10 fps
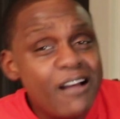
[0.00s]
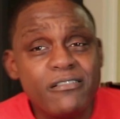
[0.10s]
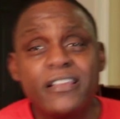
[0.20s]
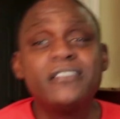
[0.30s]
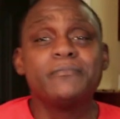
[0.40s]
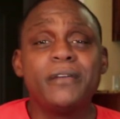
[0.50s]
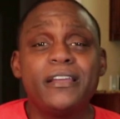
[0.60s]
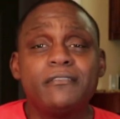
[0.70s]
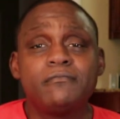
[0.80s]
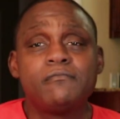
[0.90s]
don't get him,
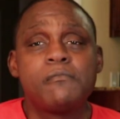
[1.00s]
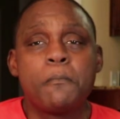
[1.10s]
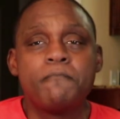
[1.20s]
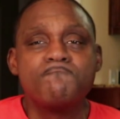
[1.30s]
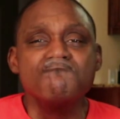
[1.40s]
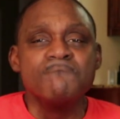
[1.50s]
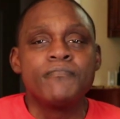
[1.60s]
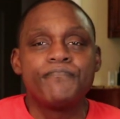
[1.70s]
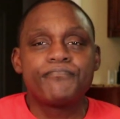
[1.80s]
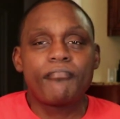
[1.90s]
man.
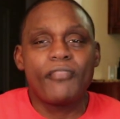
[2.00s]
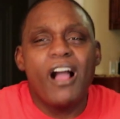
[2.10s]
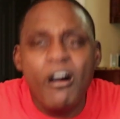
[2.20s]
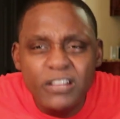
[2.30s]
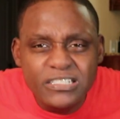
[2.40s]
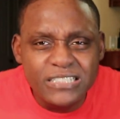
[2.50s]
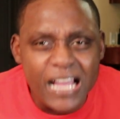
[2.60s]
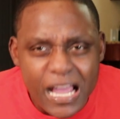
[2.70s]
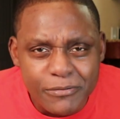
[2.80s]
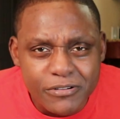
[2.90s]
All this
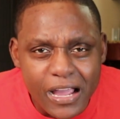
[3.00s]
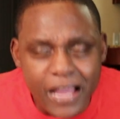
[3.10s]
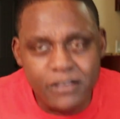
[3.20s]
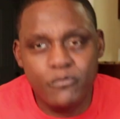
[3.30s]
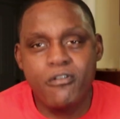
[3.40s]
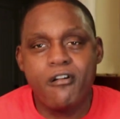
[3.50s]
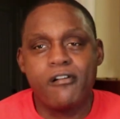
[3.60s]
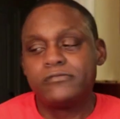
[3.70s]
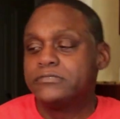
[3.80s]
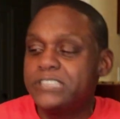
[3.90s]
time you got in the
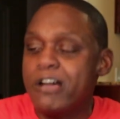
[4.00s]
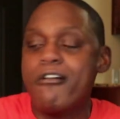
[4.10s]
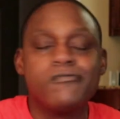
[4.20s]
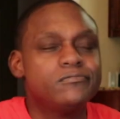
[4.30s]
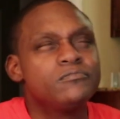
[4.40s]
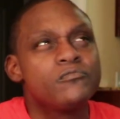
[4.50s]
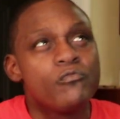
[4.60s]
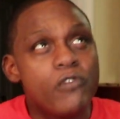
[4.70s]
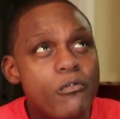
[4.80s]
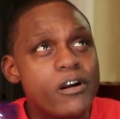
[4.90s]
world. So,
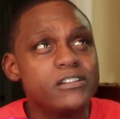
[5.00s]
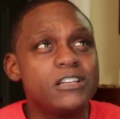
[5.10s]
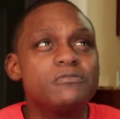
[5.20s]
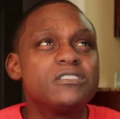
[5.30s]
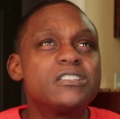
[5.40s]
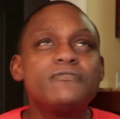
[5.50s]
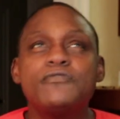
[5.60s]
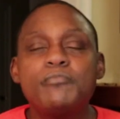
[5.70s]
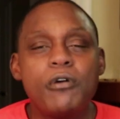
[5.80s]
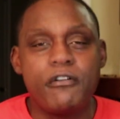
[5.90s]
what was it? It was a
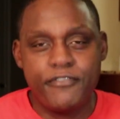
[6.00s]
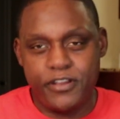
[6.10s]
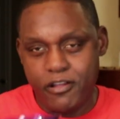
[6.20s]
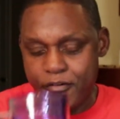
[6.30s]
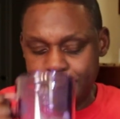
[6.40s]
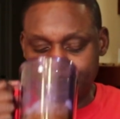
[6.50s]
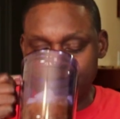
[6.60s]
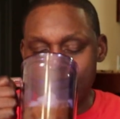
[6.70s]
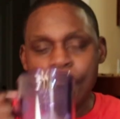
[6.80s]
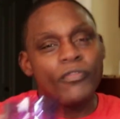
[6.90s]
seafood boil video.
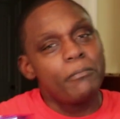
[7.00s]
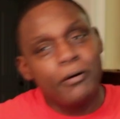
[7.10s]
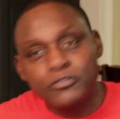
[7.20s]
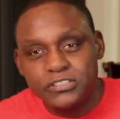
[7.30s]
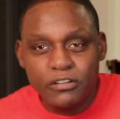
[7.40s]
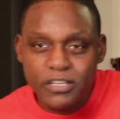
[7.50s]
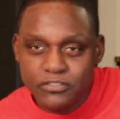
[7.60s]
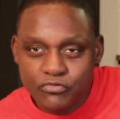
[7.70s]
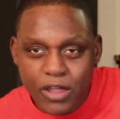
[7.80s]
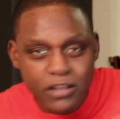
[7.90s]
Posted on
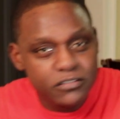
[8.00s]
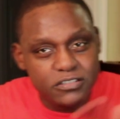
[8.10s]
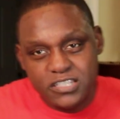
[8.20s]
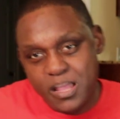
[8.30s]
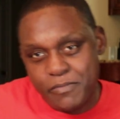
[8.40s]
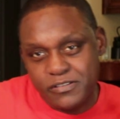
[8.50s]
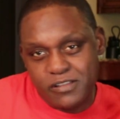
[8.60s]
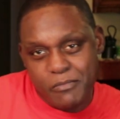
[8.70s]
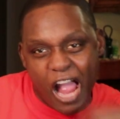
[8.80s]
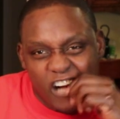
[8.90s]
Instagram, a little snippet.
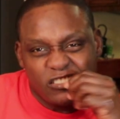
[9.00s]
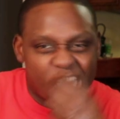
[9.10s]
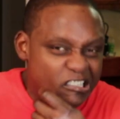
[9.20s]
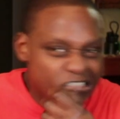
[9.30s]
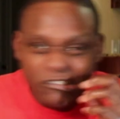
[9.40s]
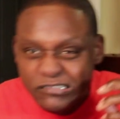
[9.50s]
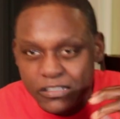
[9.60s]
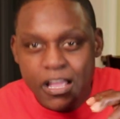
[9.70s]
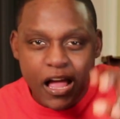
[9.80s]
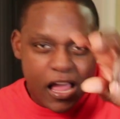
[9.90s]
So I
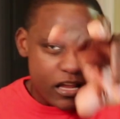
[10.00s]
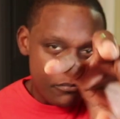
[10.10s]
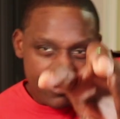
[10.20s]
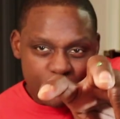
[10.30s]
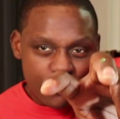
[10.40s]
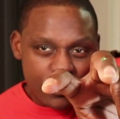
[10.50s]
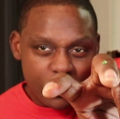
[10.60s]
mean, I had the big